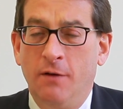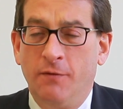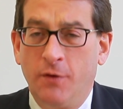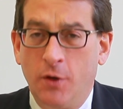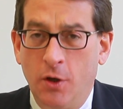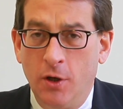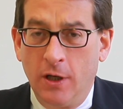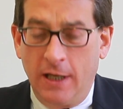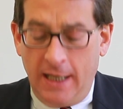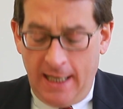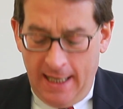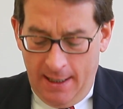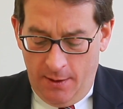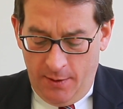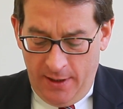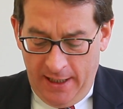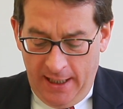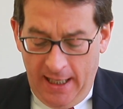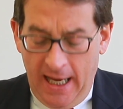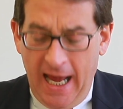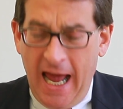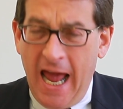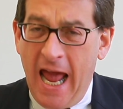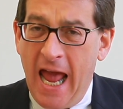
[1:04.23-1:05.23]
of Cook
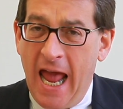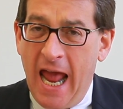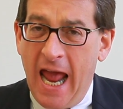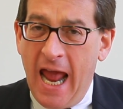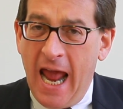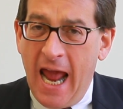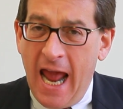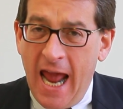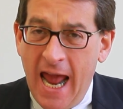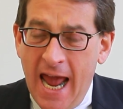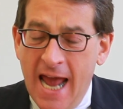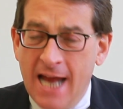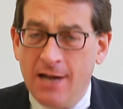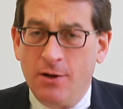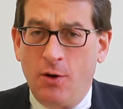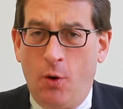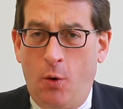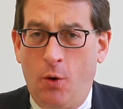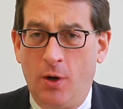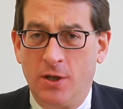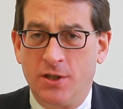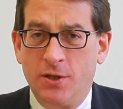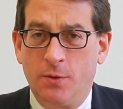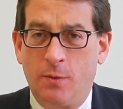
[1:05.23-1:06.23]
County and
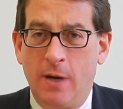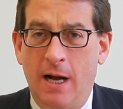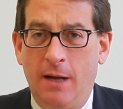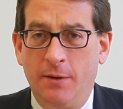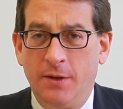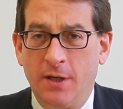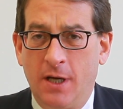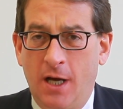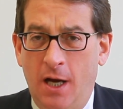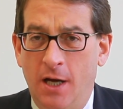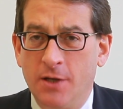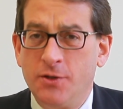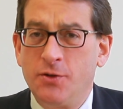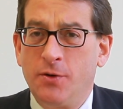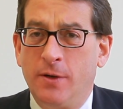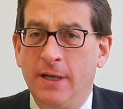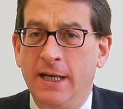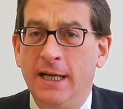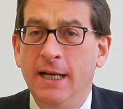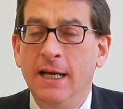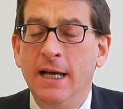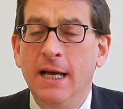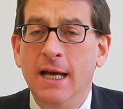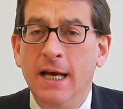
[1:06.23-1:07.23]
courts around the
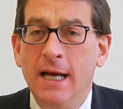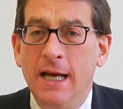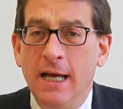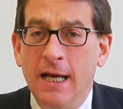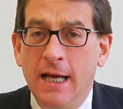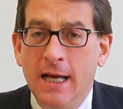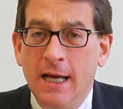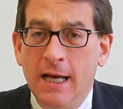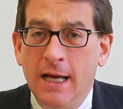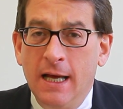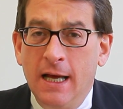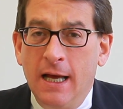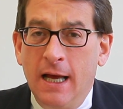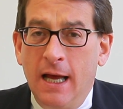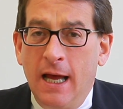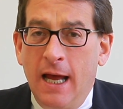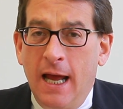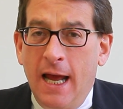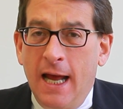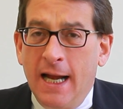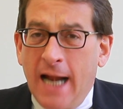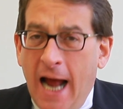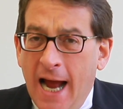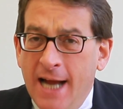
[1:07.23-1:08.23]
country.
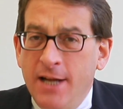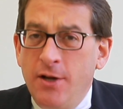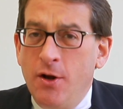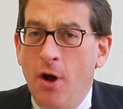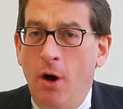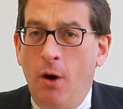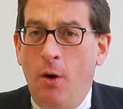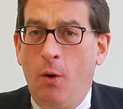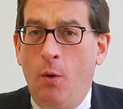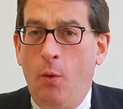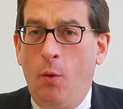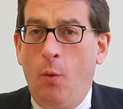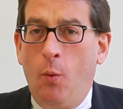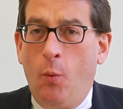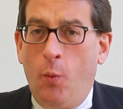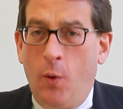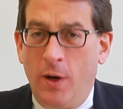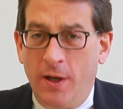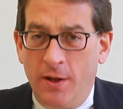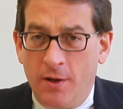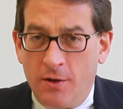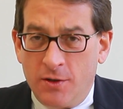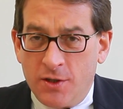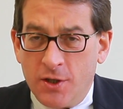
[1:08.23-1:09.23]
And I know
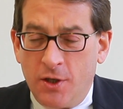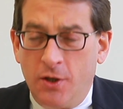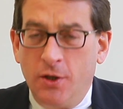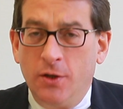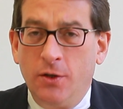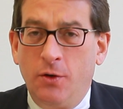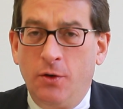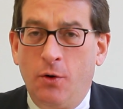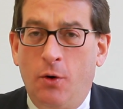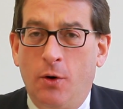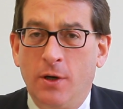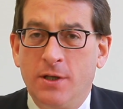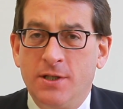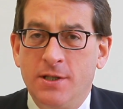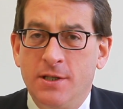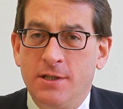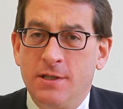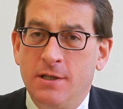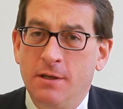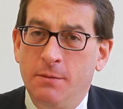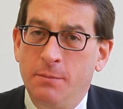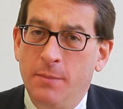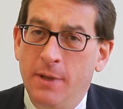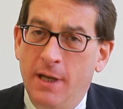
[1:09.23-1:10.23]
when there's a good court
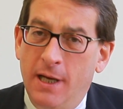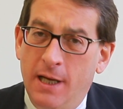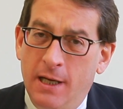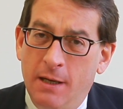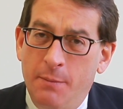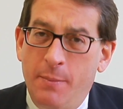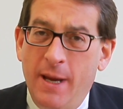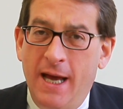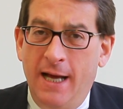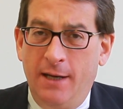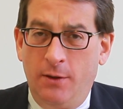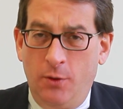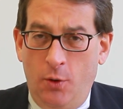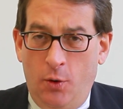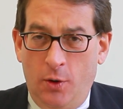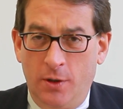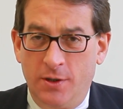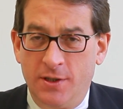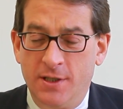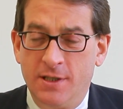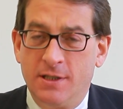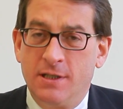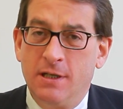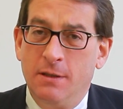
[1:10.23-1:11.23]
system and a bad
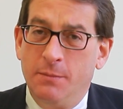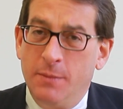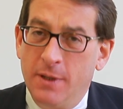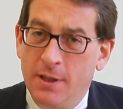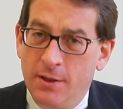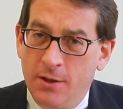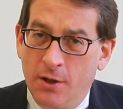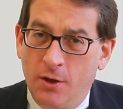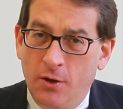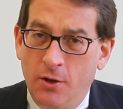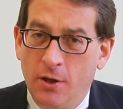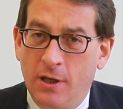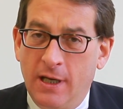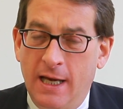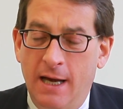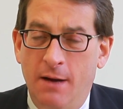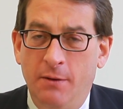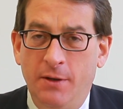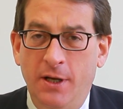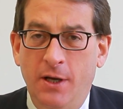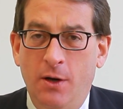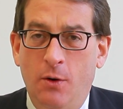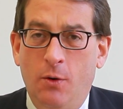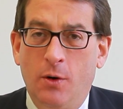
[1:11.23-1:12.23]
court system, and the Cook
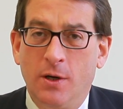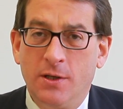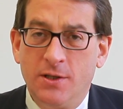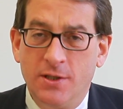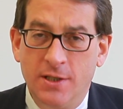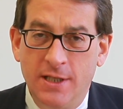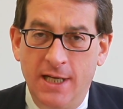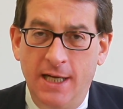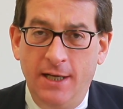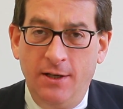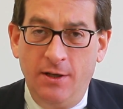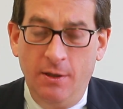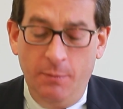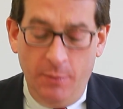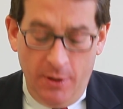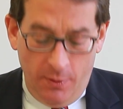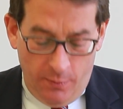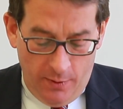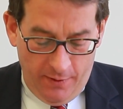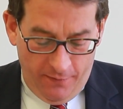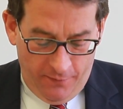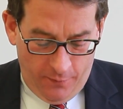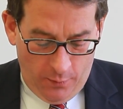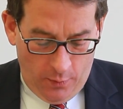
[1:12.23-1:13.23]
County courts need to be
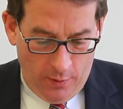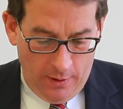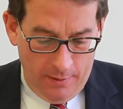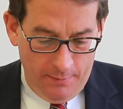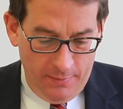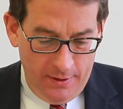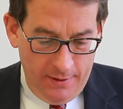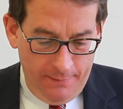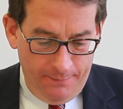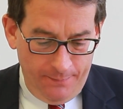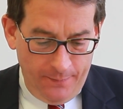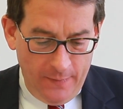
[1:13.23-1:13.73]
reformed.